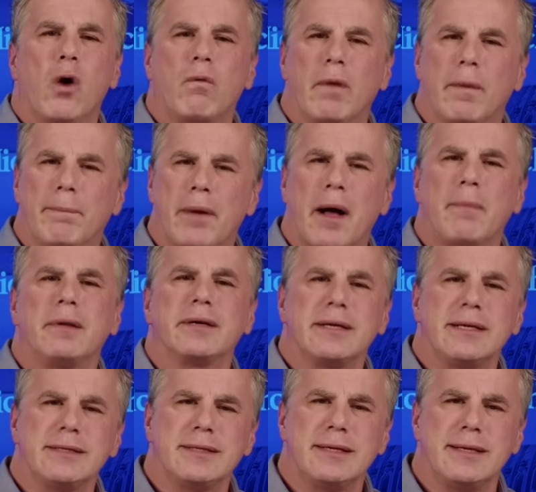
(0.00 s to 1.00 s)

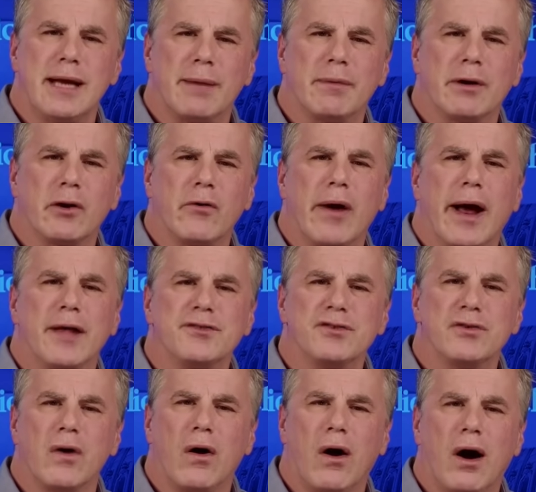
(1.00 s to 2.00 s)
Republicans and
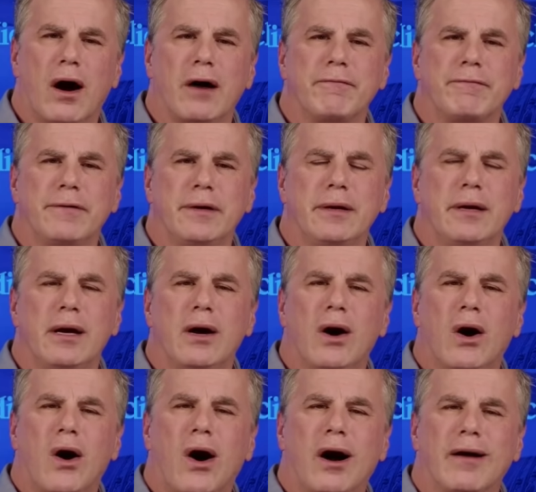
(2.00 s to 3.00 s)
Democrats often
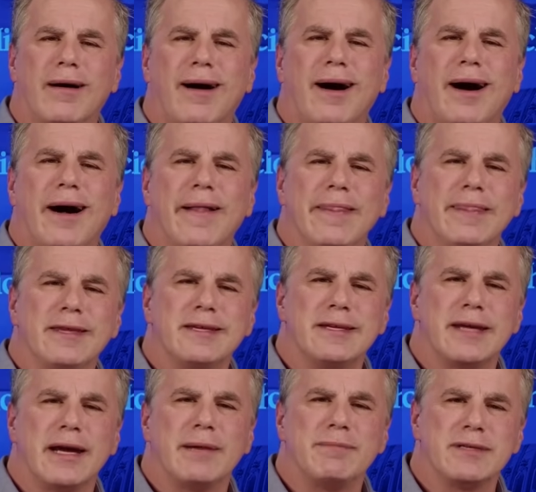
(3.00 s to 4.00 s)
are on the
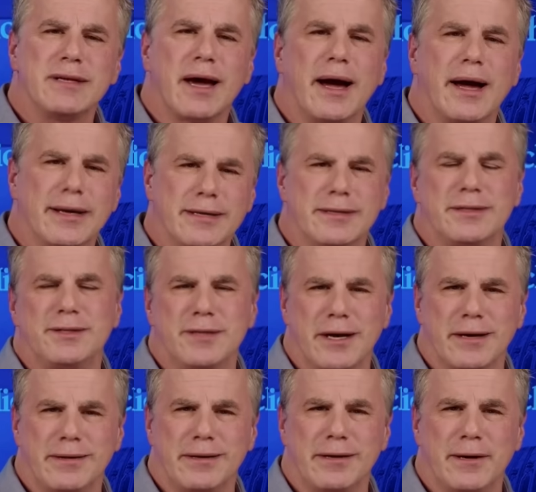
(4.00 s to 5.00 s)
same side as each
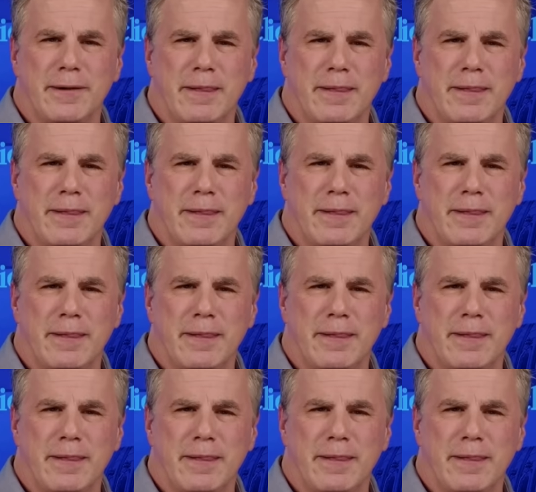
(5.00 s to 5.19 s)
other.